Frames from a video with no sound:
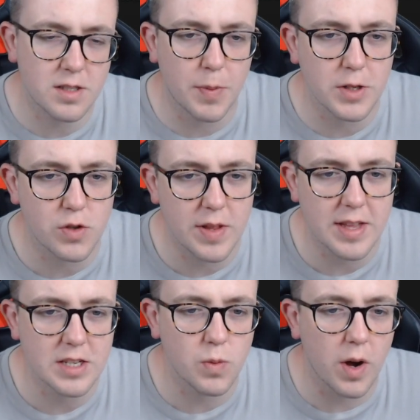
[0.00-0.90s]
sponsoring
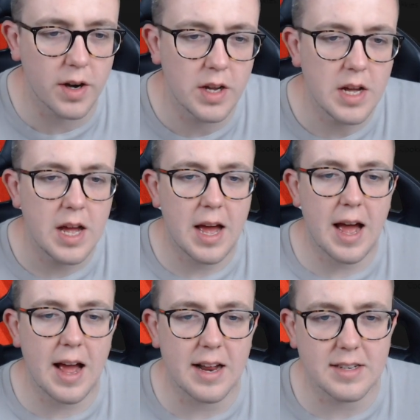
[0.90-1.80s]
this one,
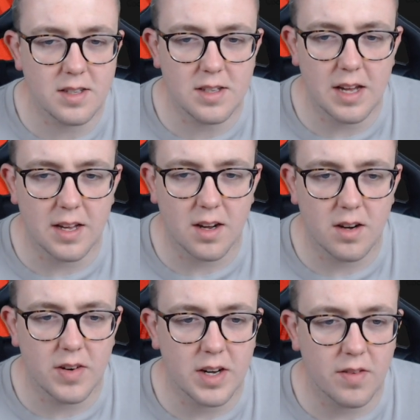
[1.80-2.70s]
and yeah, you
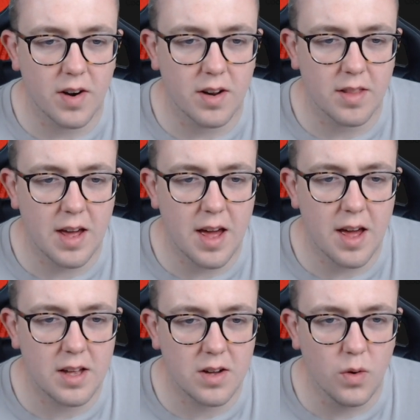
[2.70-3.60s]
can't really go wrong
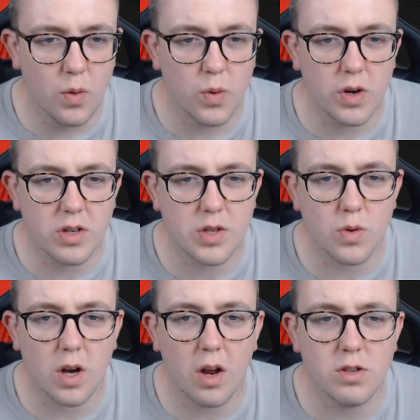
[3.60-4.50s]
there. Oh, nice
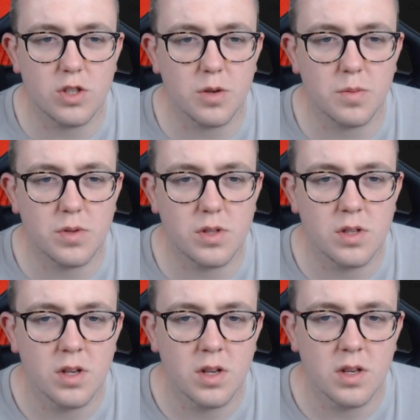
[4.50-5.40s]
little close-ups.
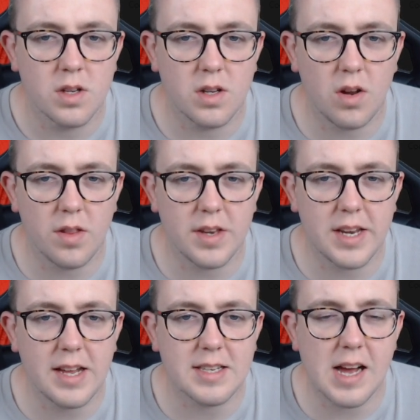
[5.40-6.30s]
I like the
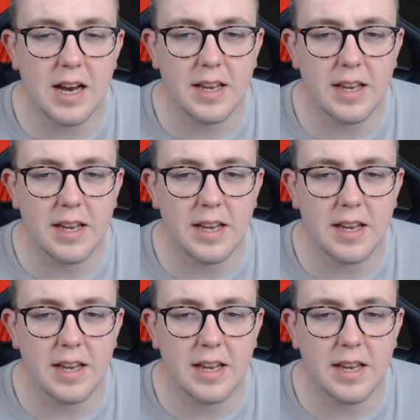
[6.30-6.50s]
detail in